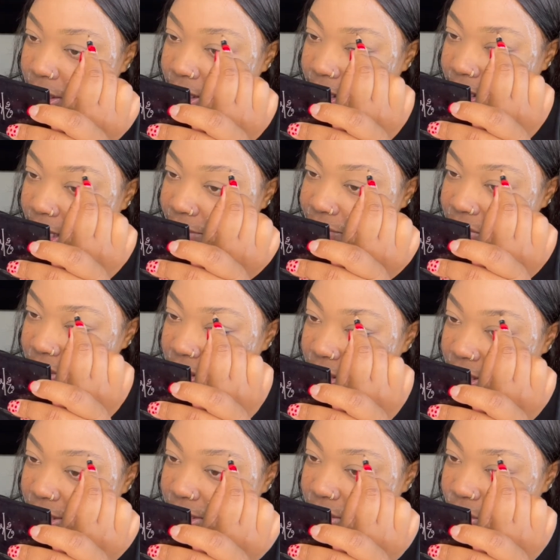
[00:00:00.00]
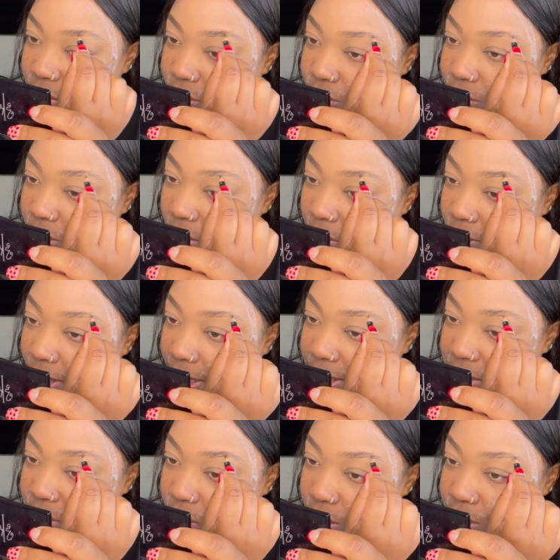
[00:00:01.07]
And ever since, you know, I
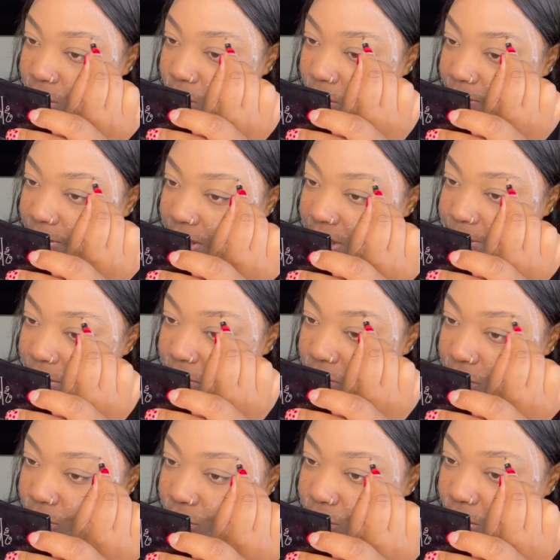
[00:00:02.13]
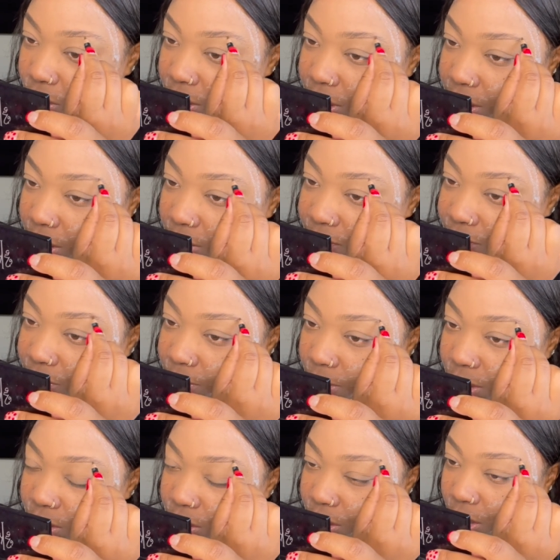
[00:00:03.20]
started doing my spiritual journey a few
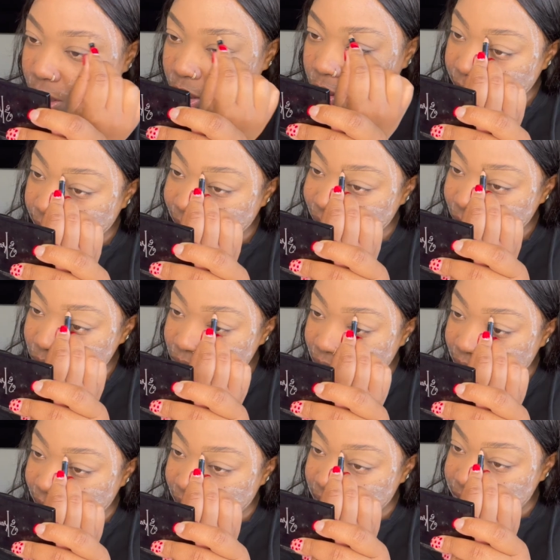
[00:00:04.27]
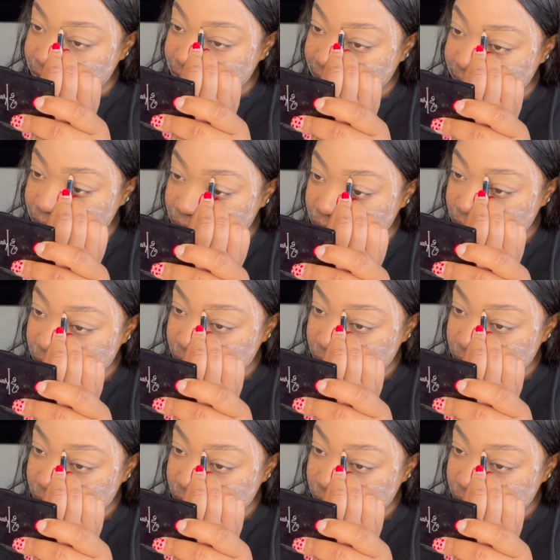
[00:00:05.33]
months ago, I felt a lot of changes.